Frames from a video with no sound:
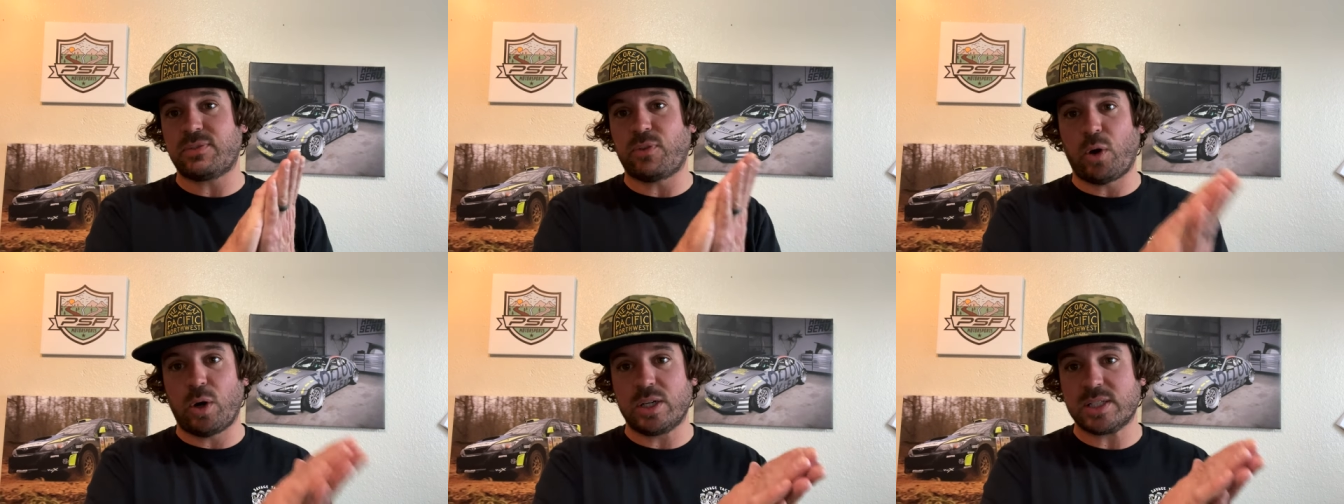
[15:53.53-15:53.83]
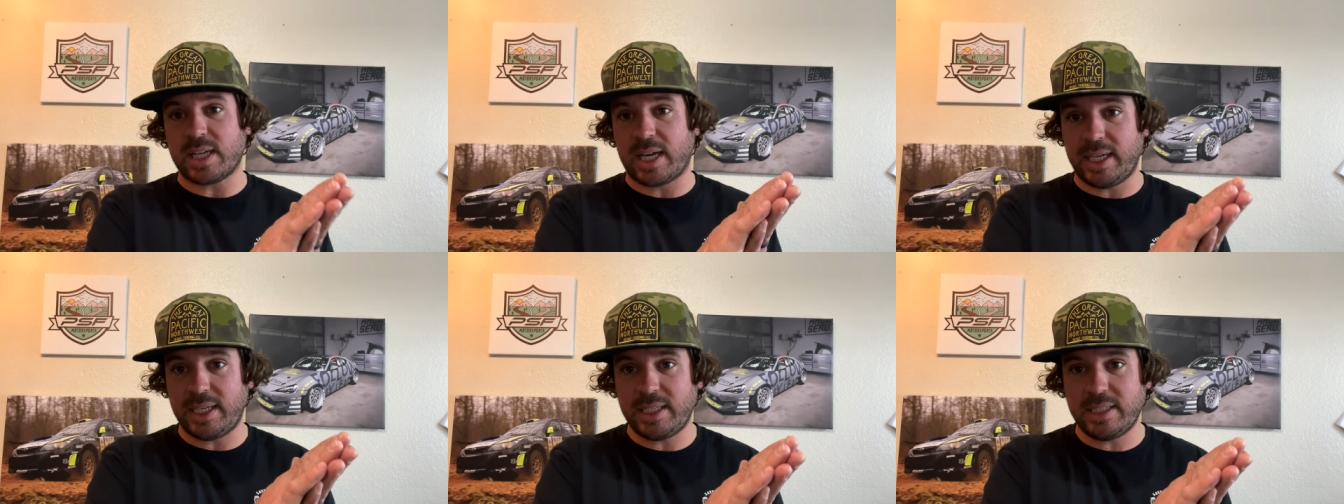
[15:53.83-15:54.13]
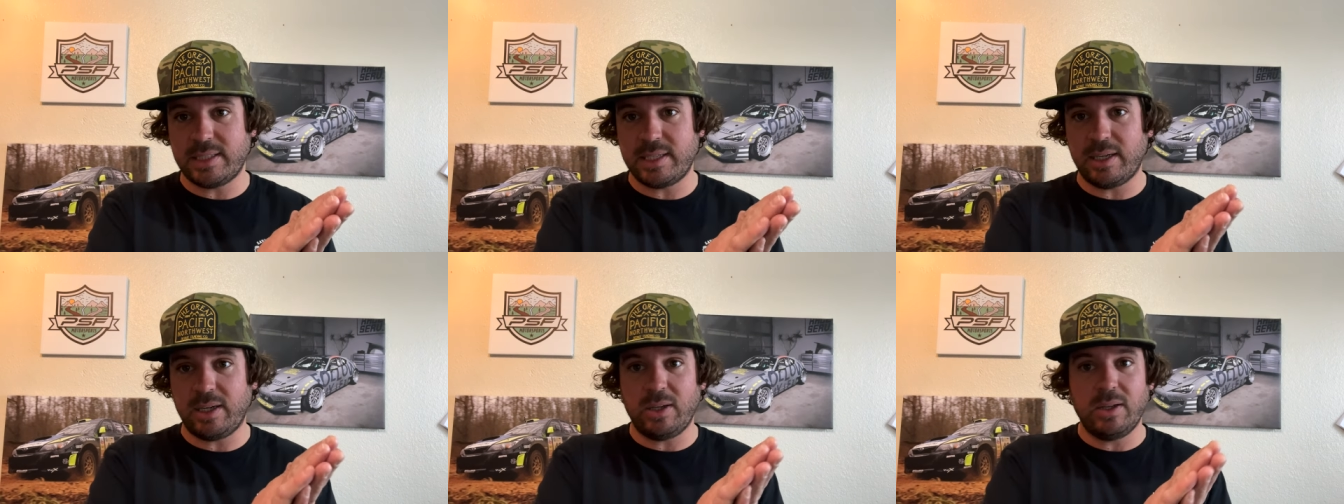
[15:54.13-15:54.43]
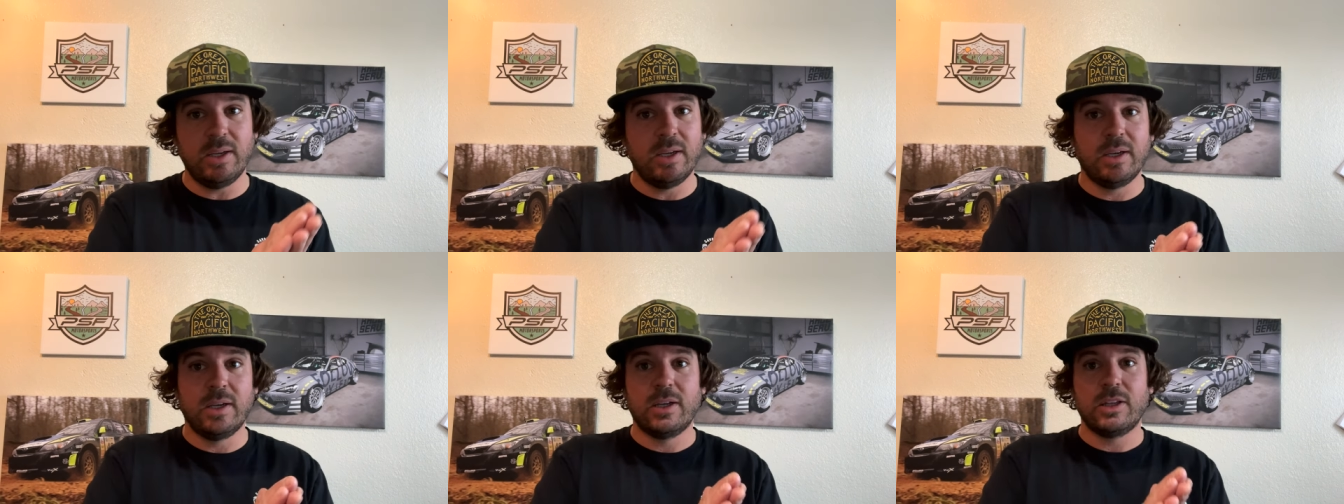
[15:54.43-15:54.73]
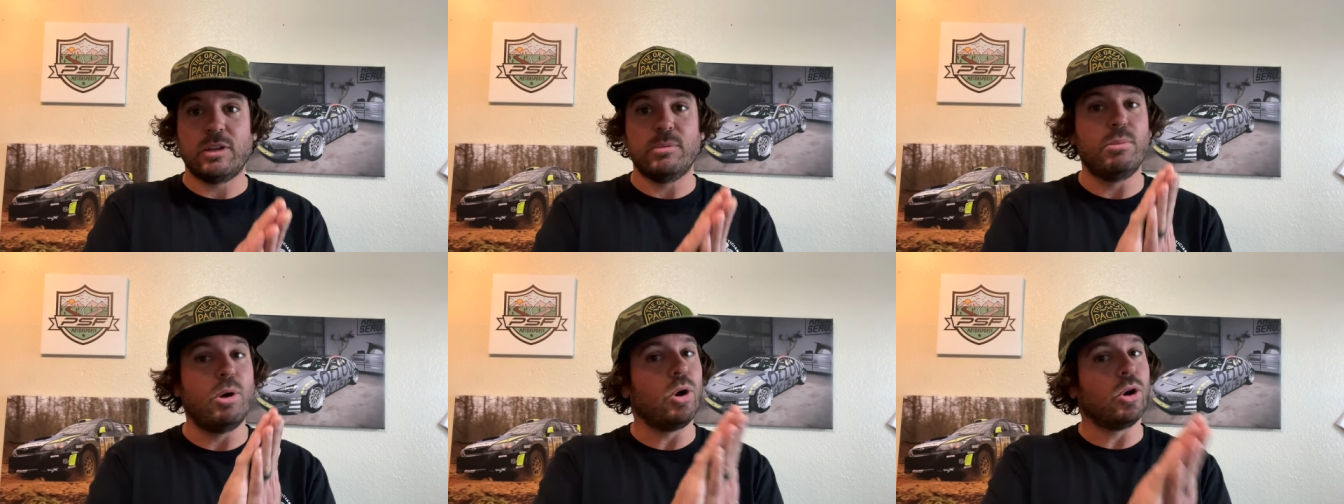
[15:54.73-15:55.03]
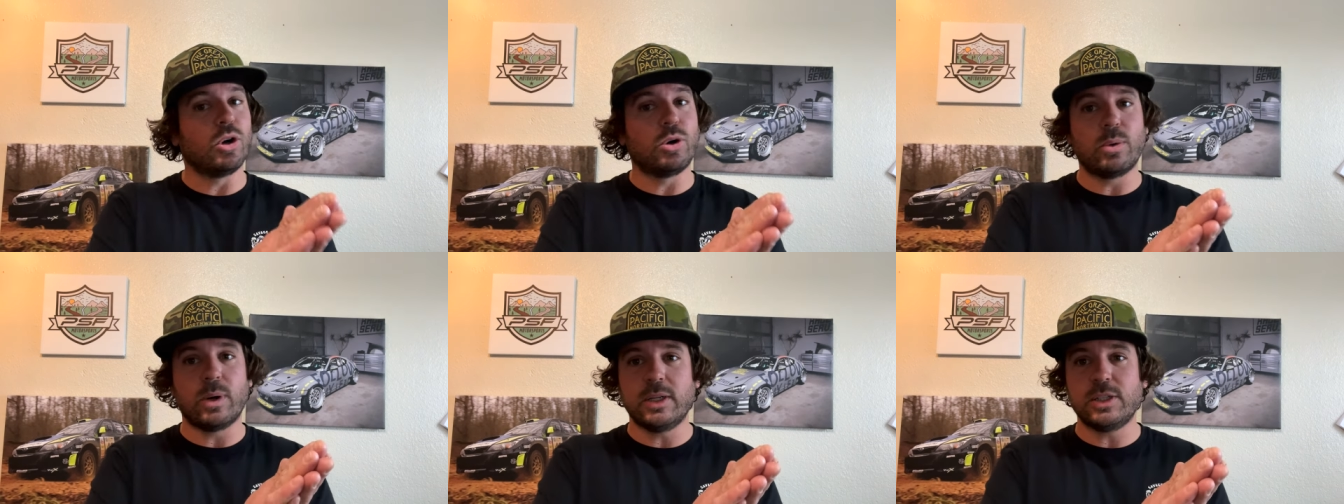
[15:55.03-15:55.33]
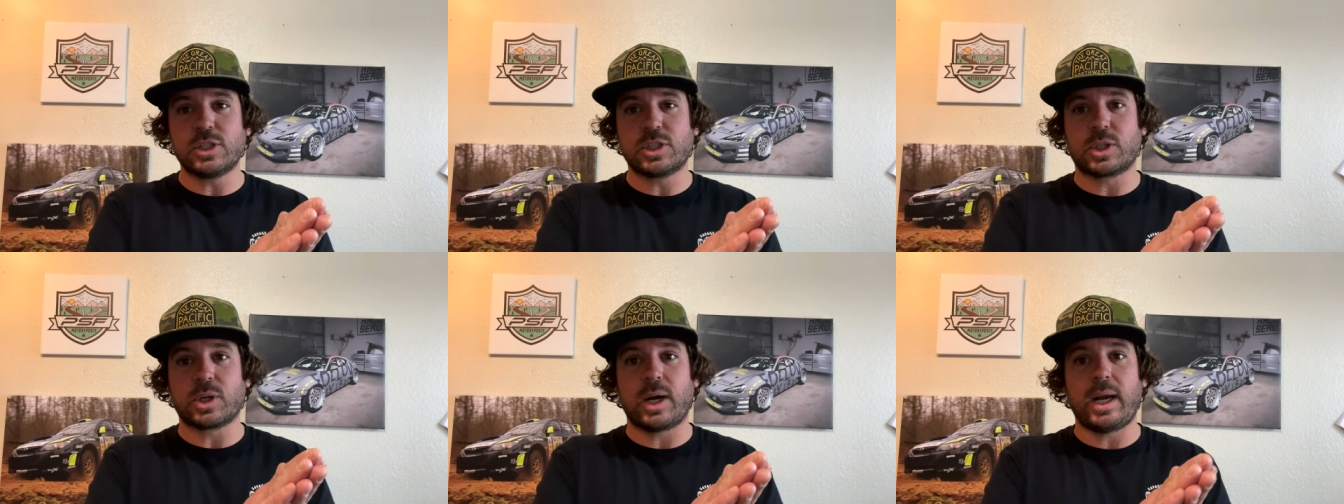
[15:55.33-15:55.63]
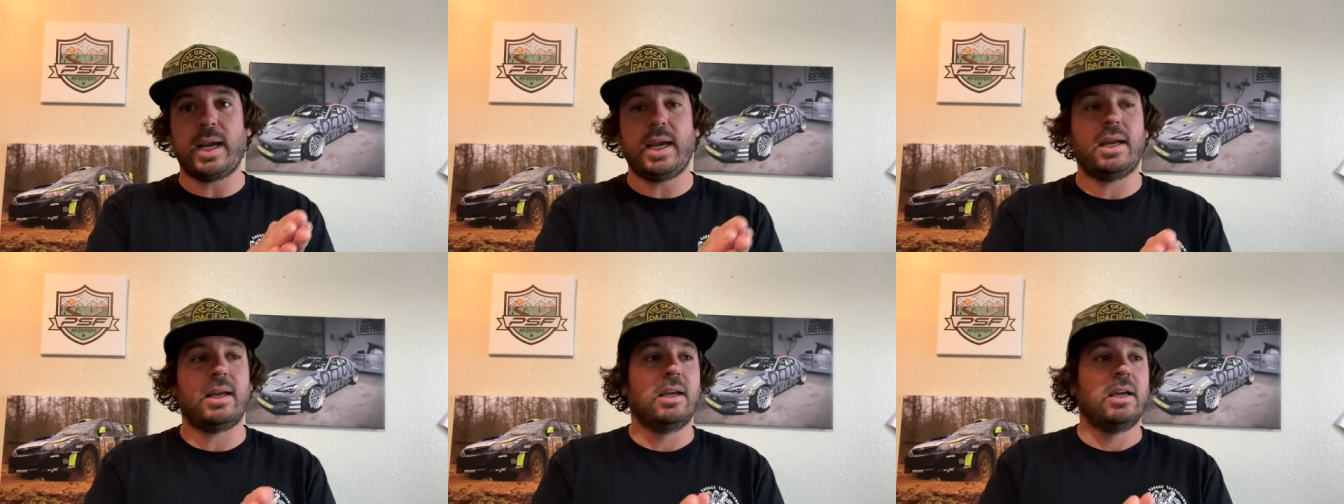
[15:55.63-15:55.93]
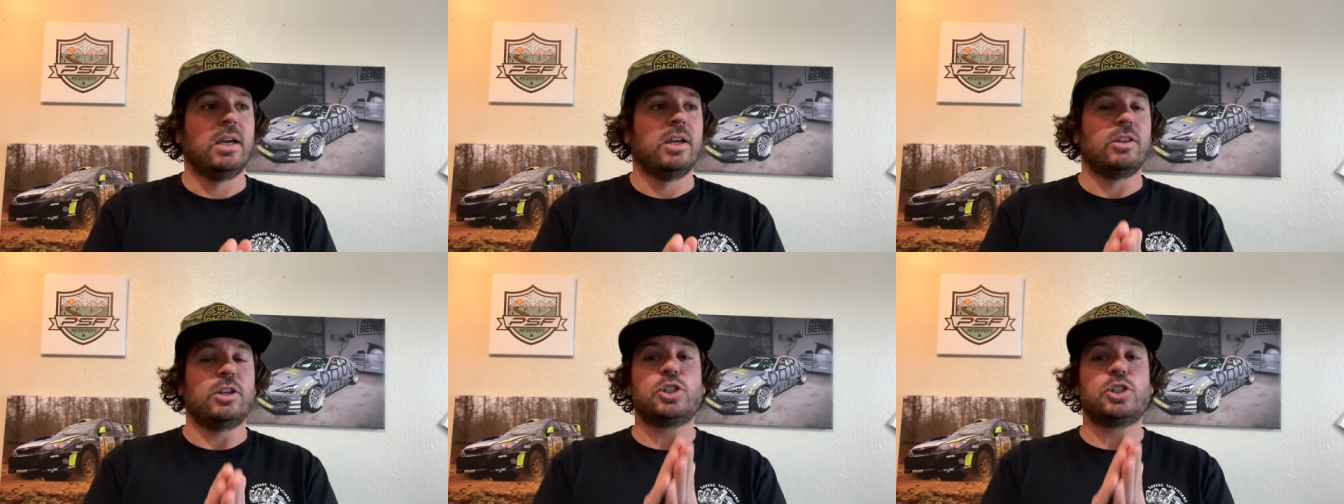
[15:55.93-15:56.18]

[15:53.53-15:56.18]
far as I can tell, the motor runs great.